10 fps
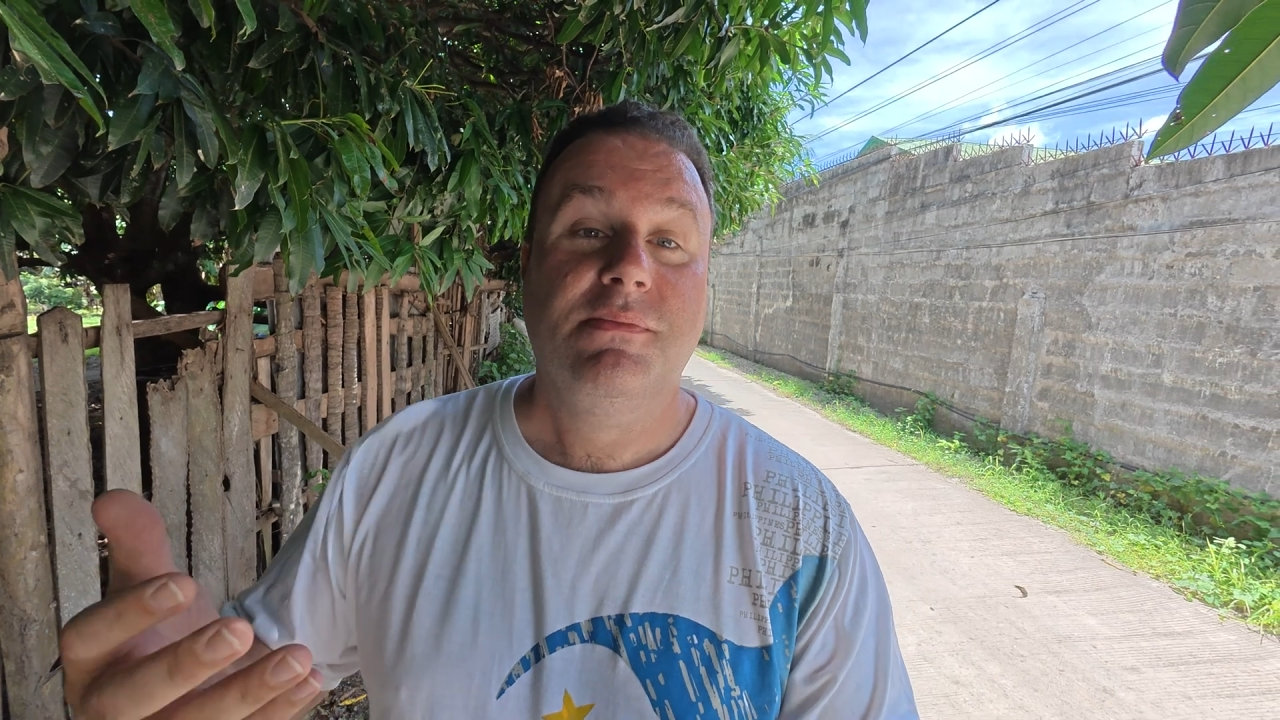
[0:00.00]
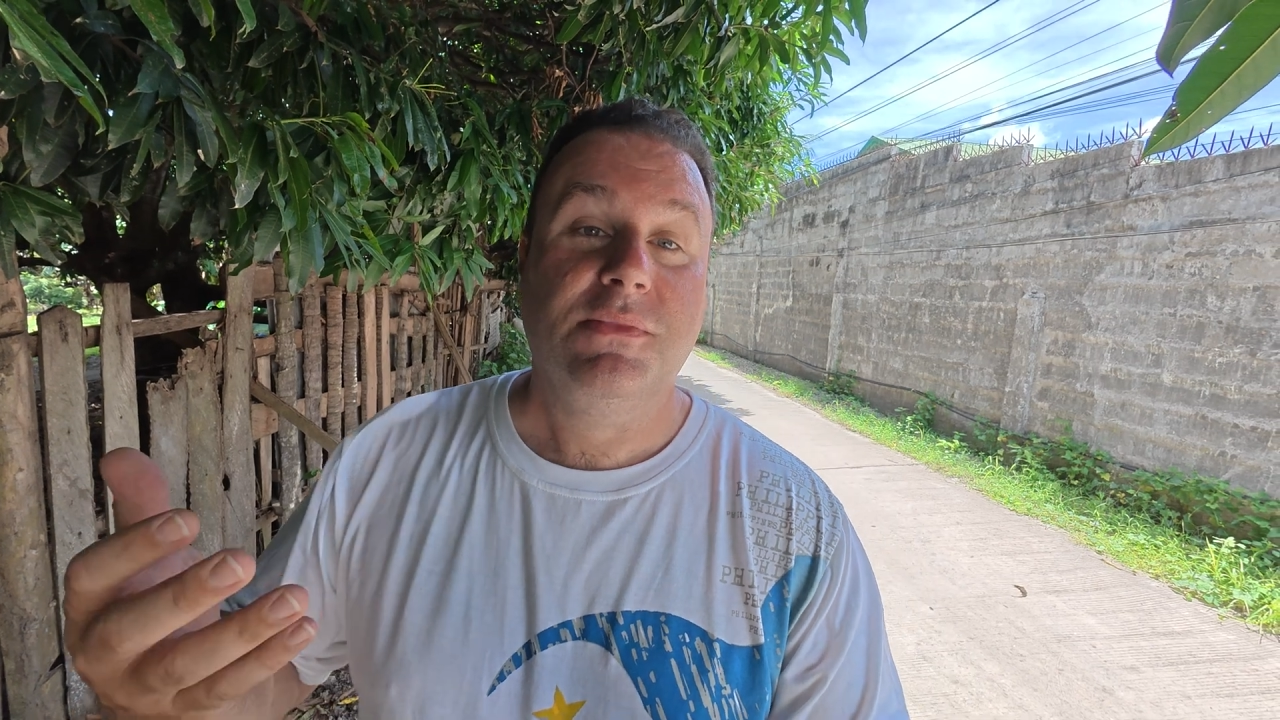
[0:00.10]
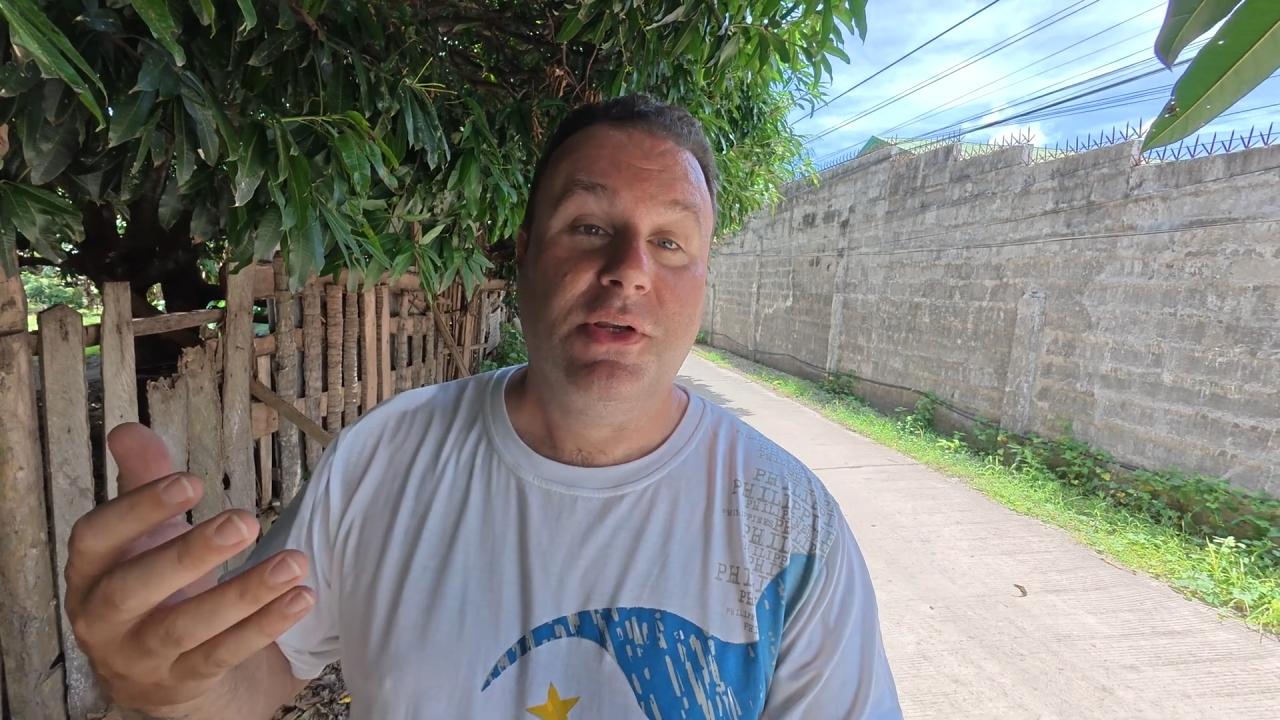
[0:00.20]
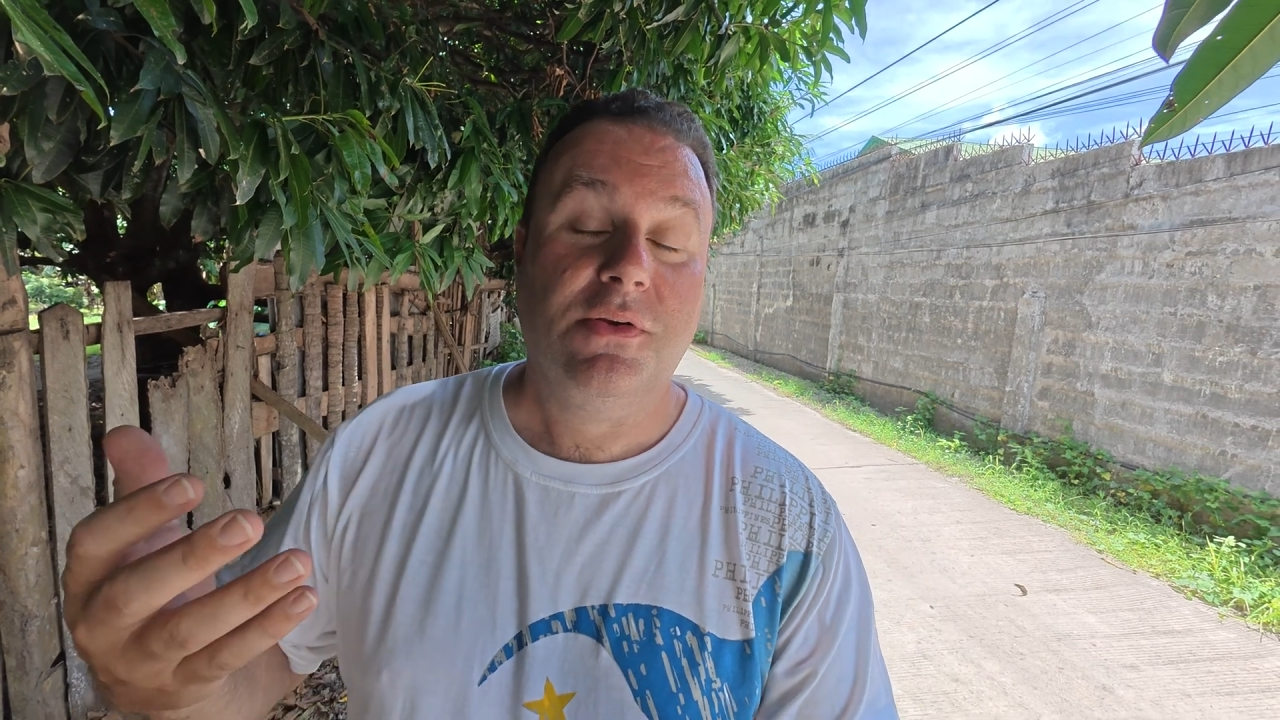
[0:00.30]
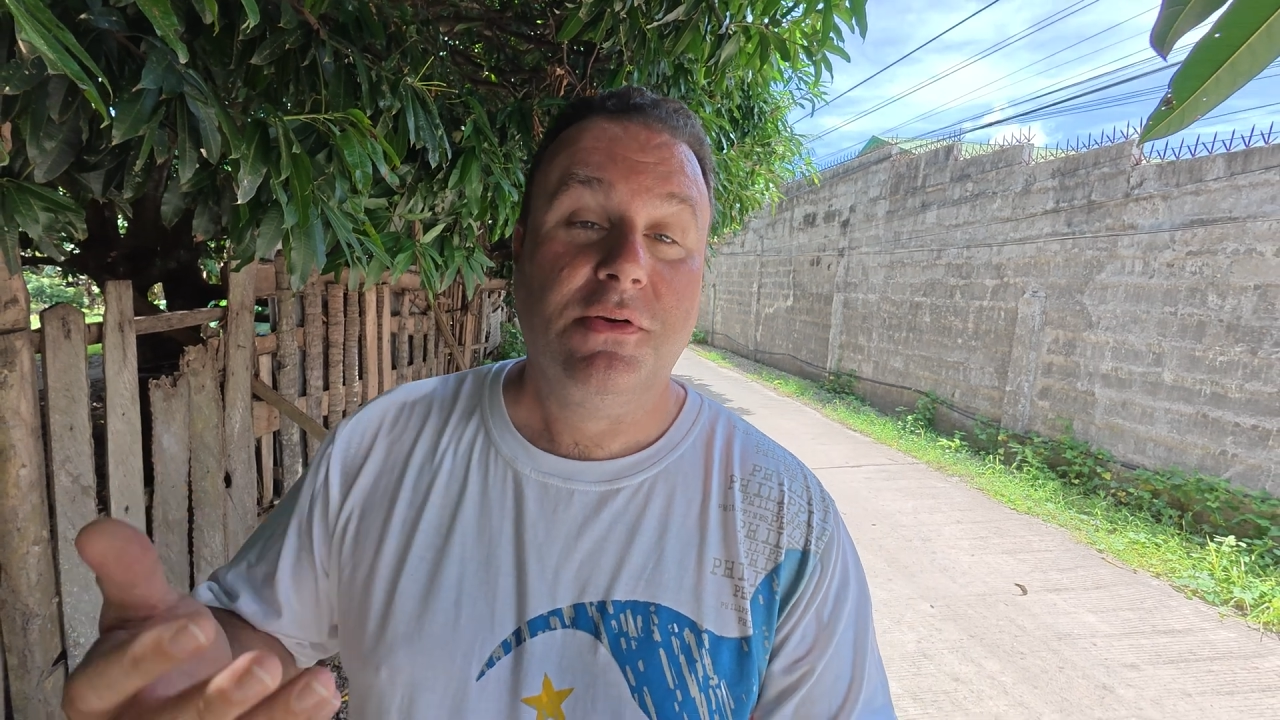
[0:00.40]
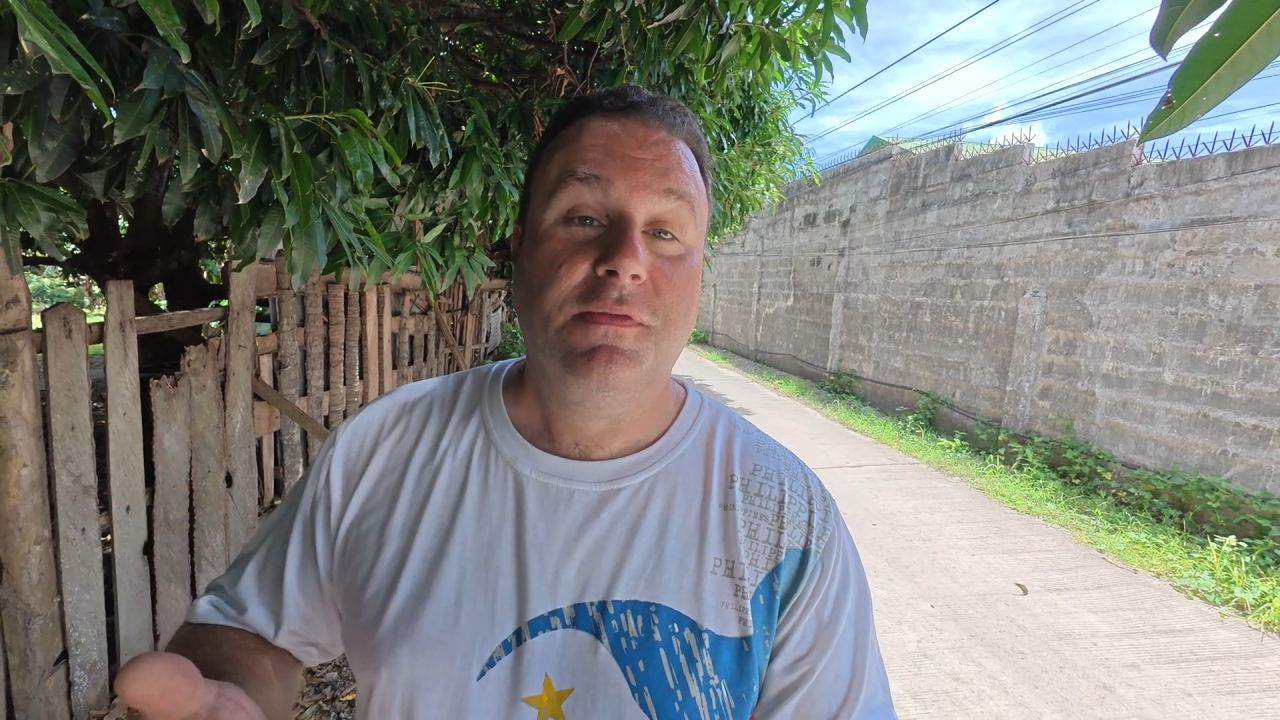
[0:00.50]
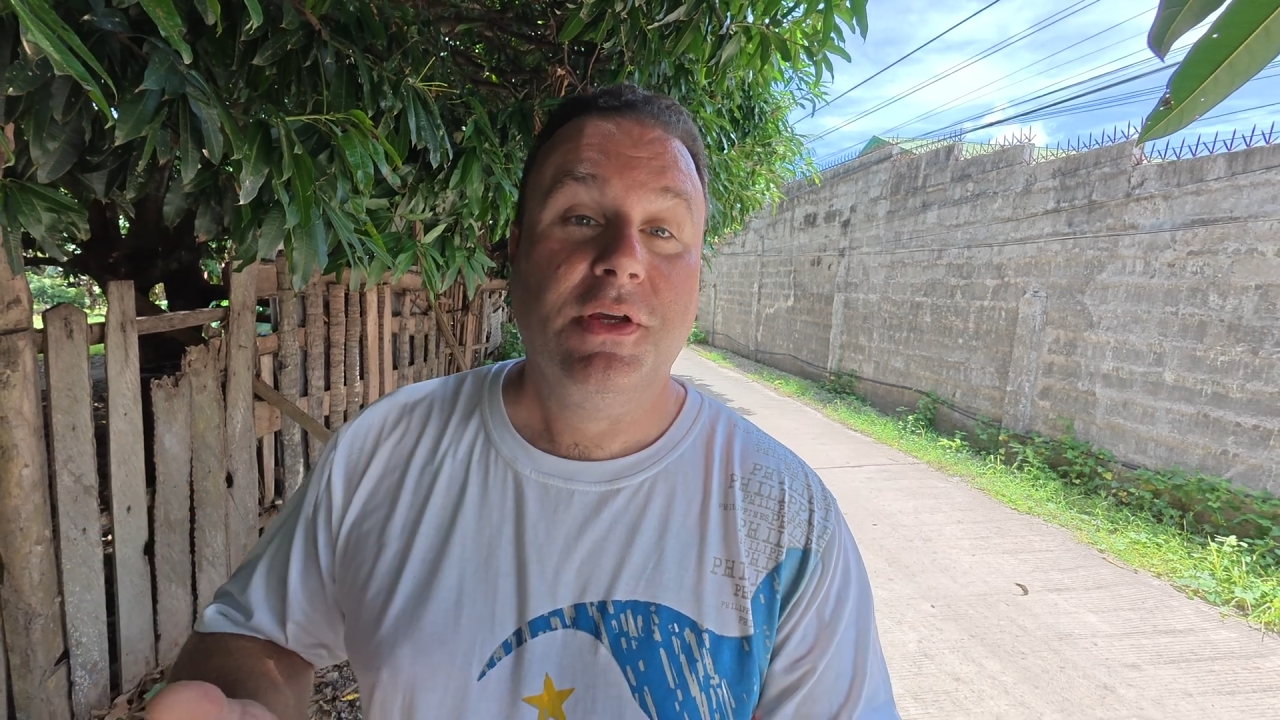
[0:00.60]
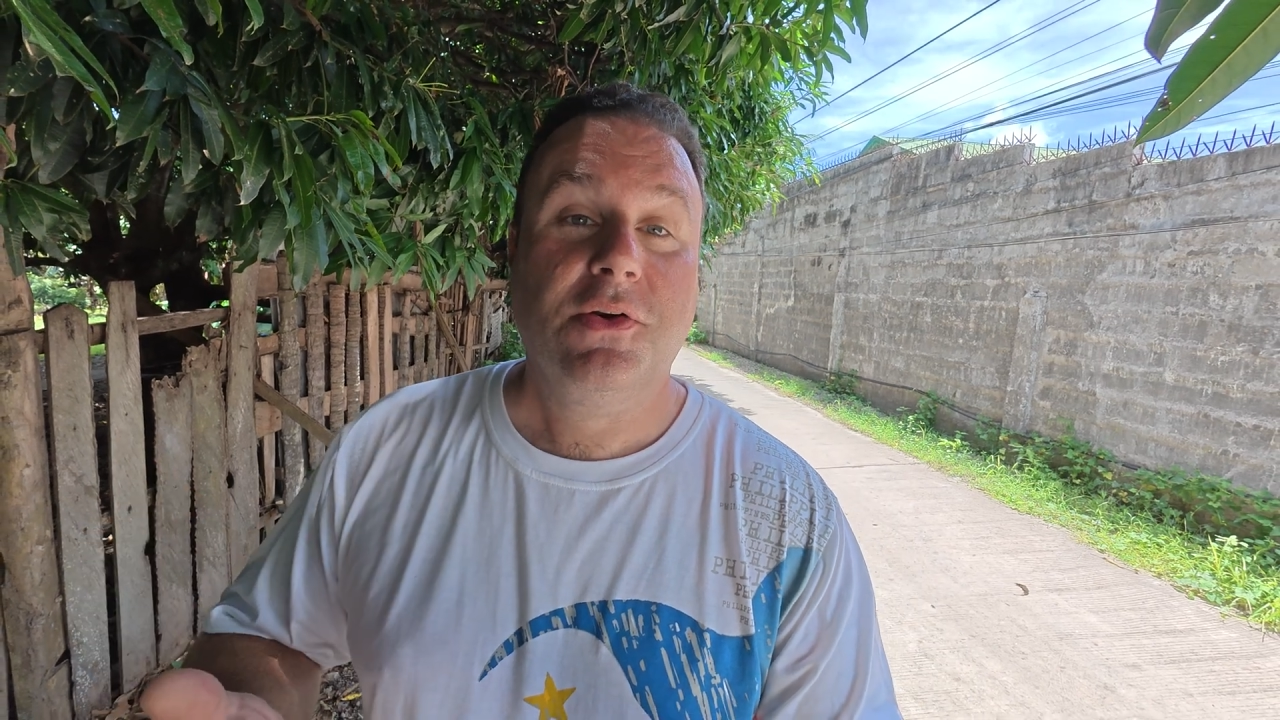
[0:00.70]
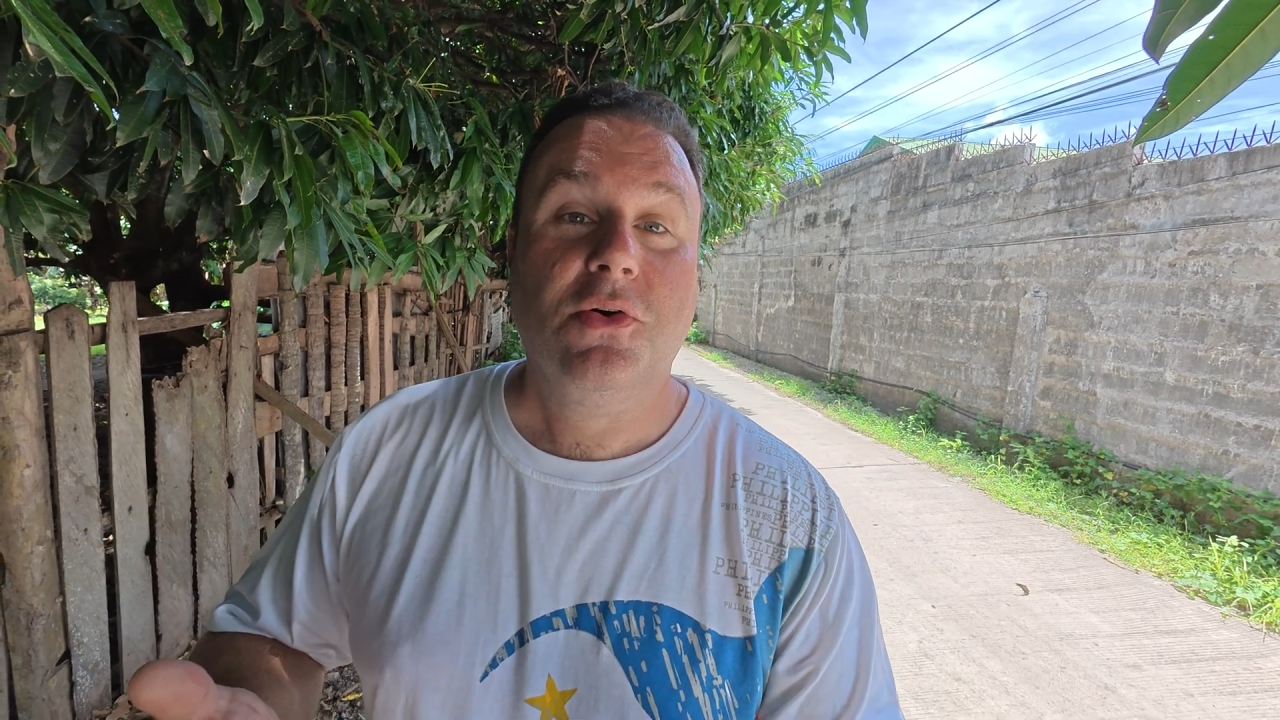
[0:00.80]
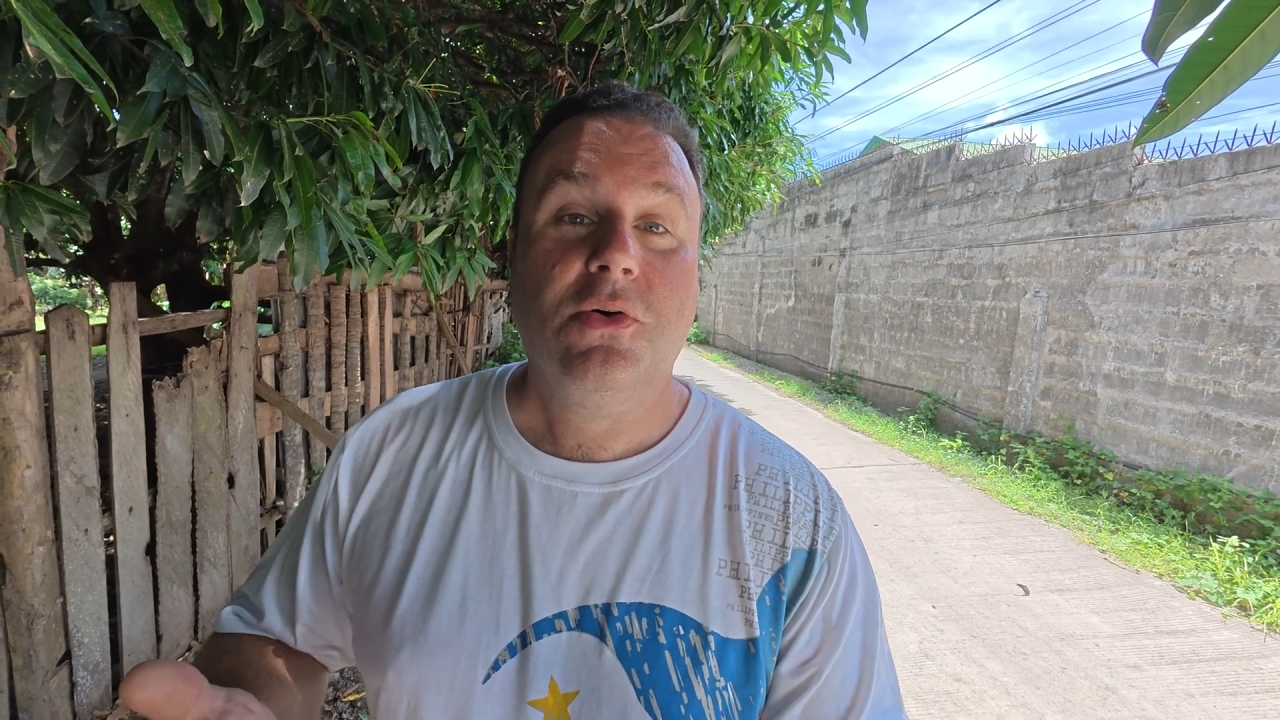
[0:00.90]
your
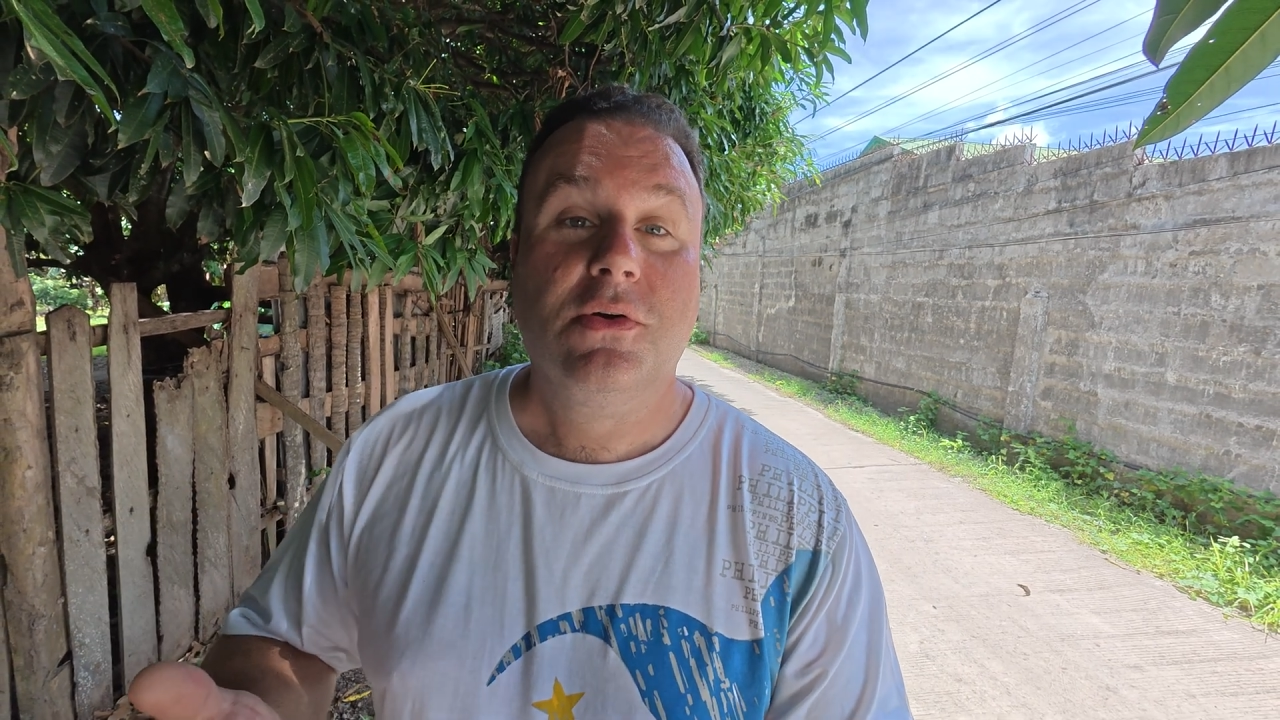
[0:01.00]
vehicle